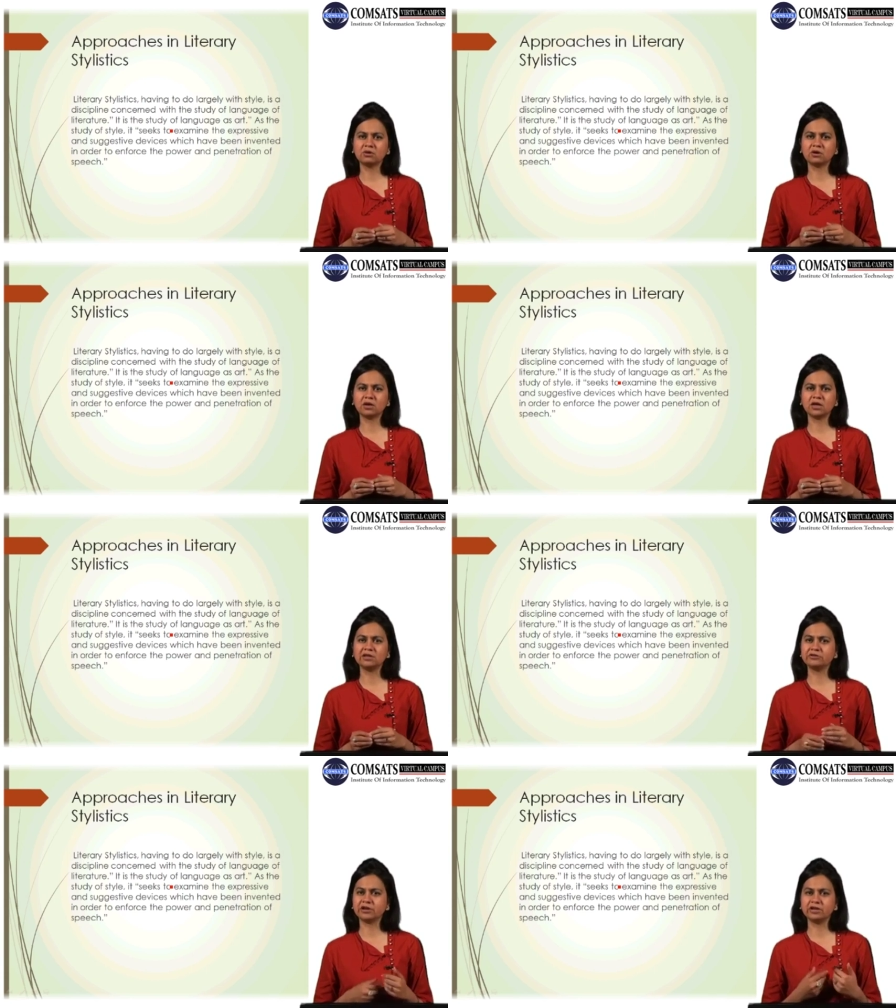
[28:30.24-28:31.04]
or
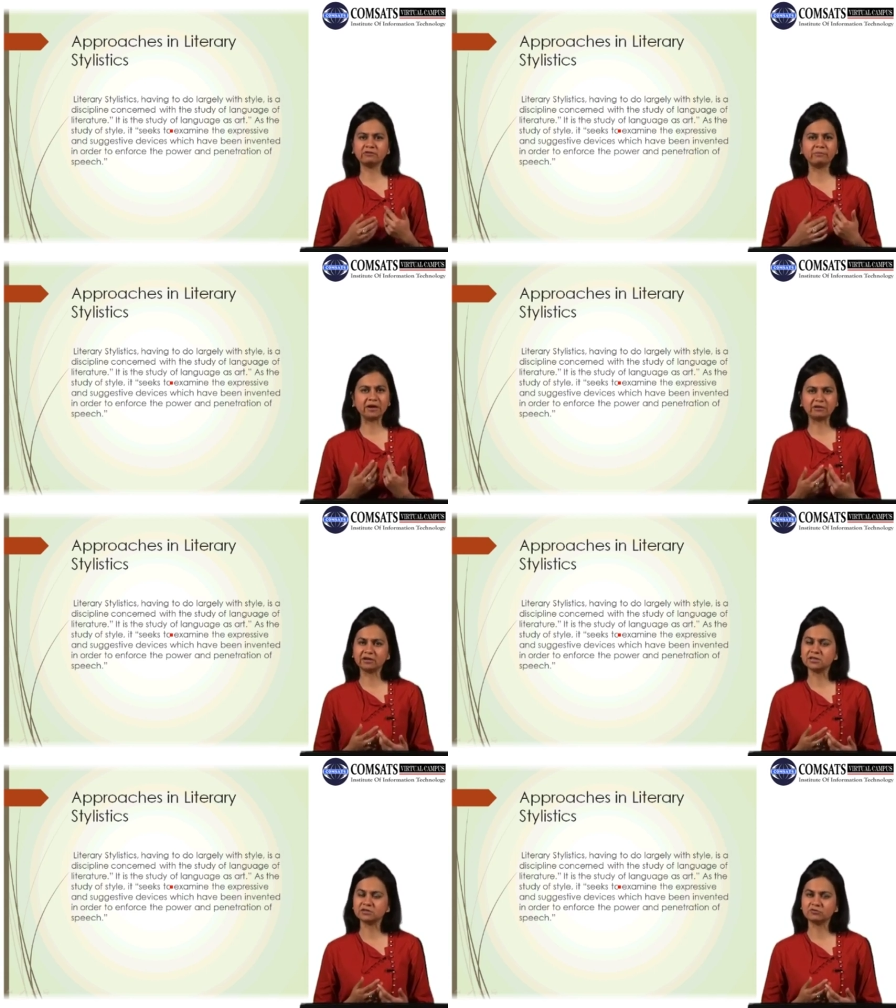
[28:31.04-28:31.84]
alliterative
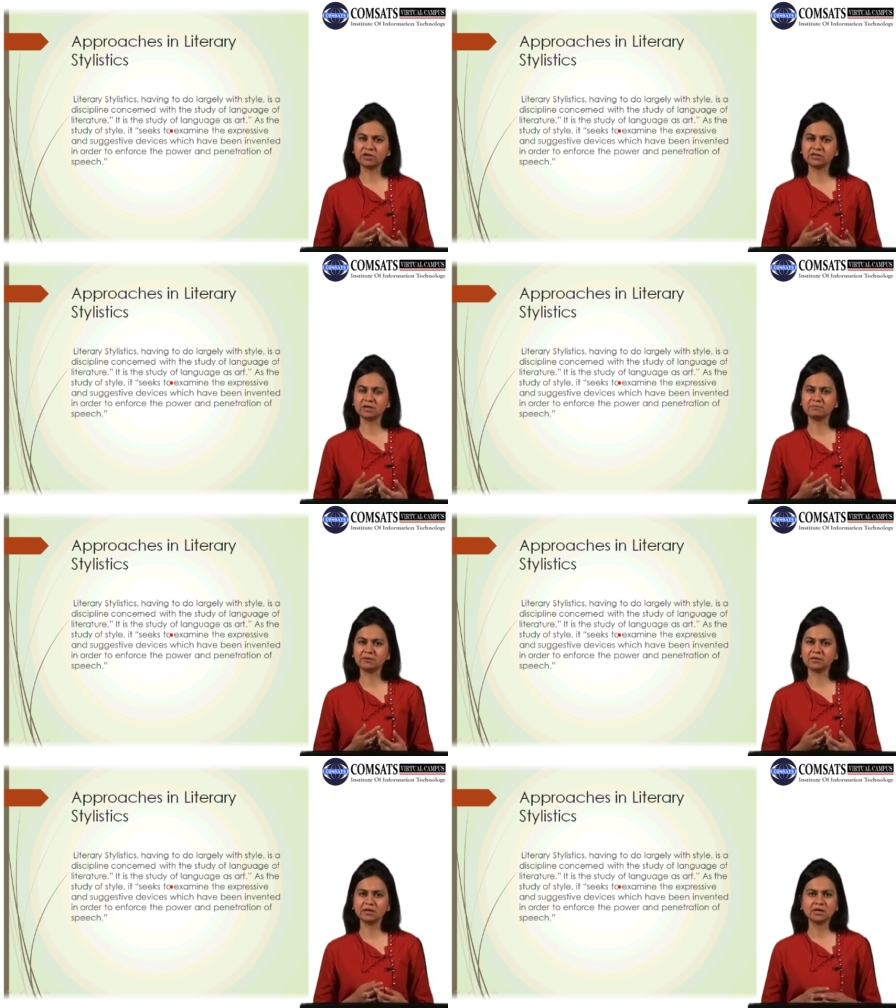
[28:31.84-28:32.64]
patterns, for
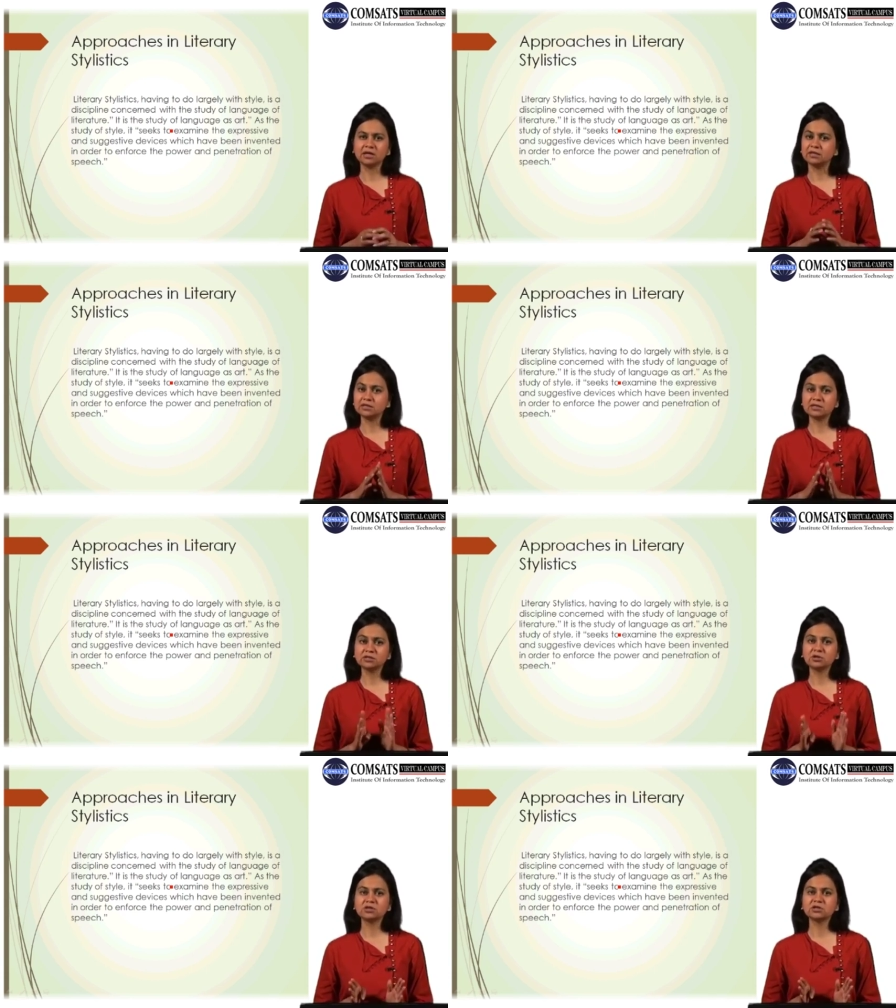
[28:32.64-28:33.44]
example. This
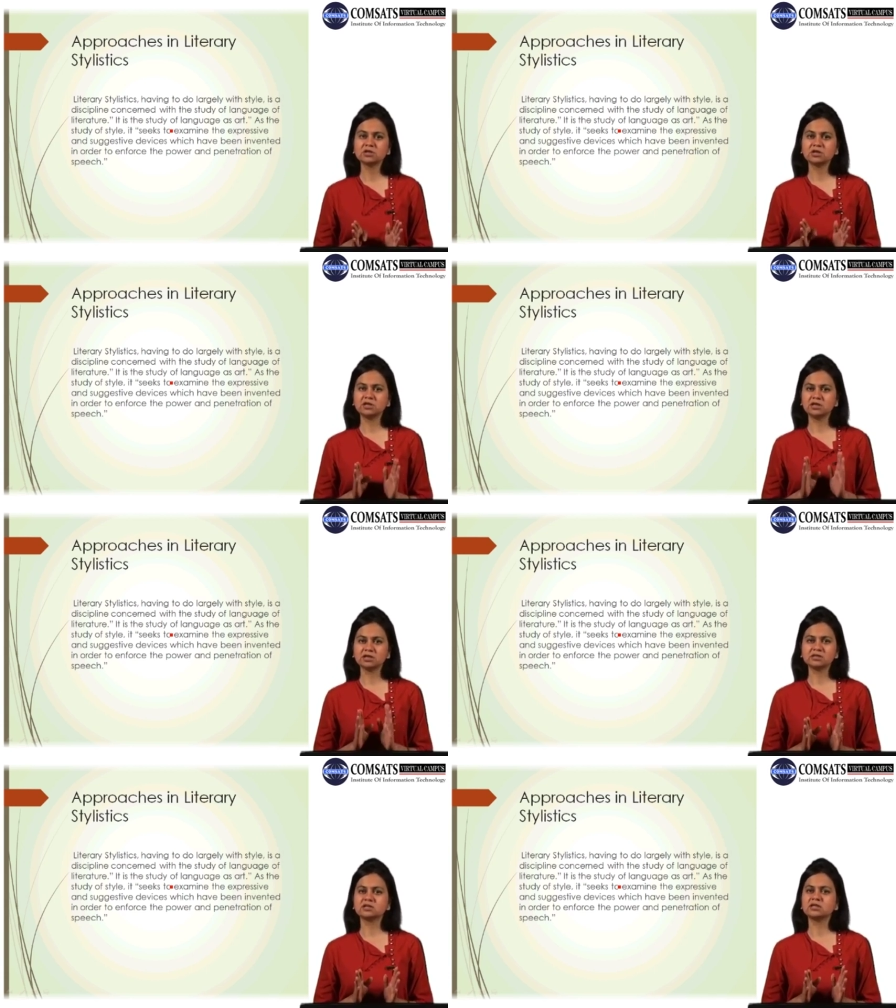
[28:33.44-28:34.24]
is not the
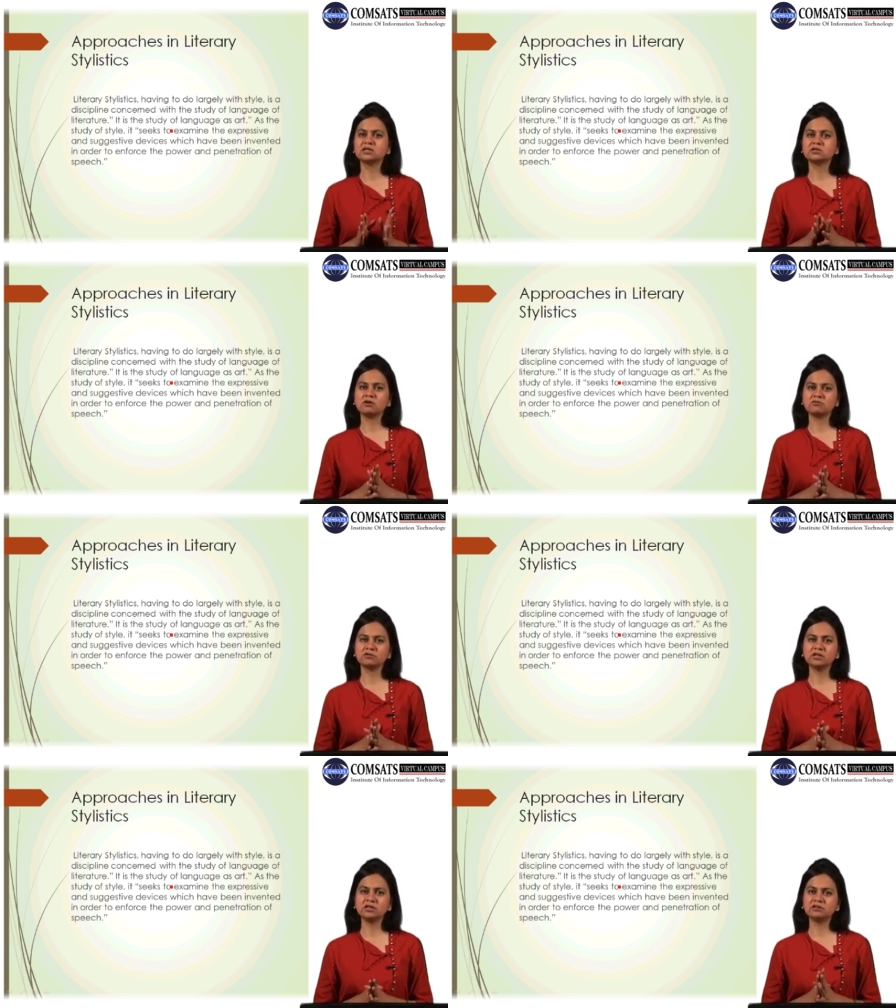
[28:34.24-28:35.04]
concern of
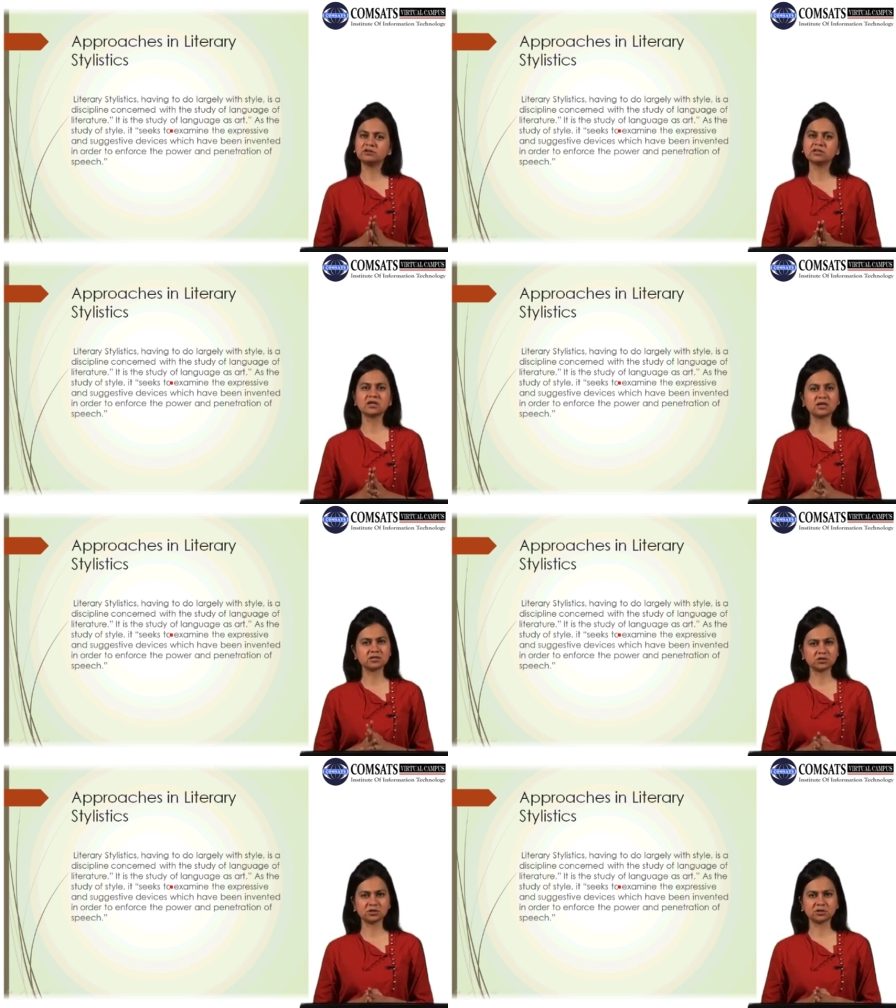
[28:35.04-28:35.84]
the literary
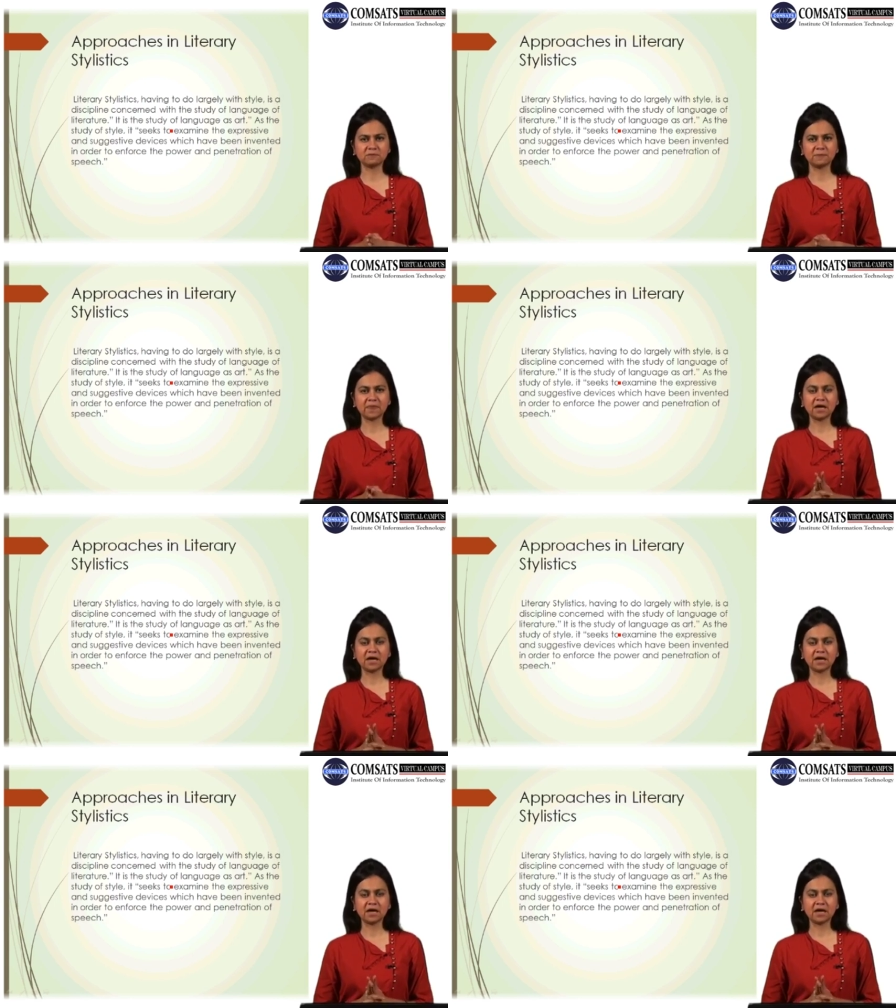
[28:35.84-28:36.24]
stylistician.